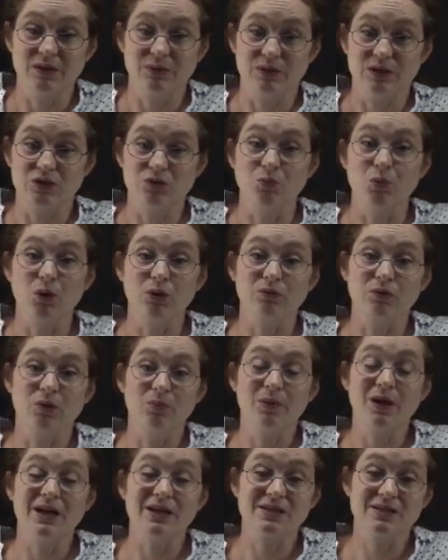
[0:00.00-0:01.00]
It's more
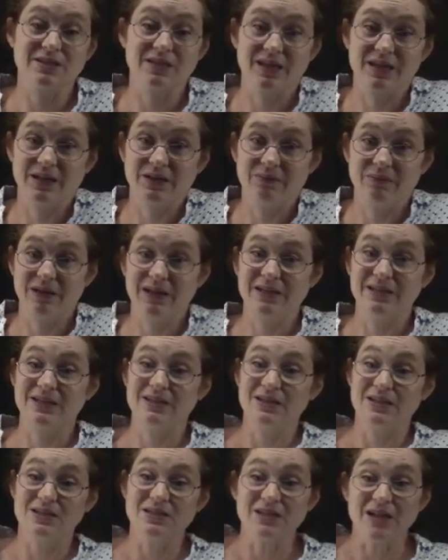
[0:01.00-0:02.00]
robust and, and,
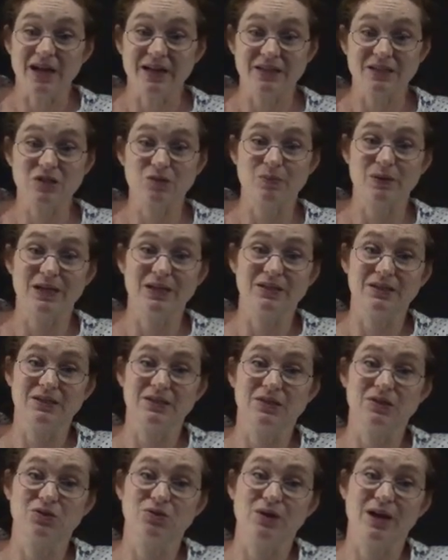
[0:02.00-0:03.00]
does not expand and
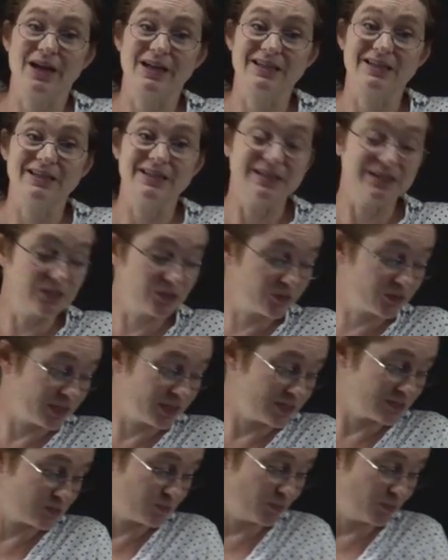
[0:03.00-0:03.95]
contract nearly as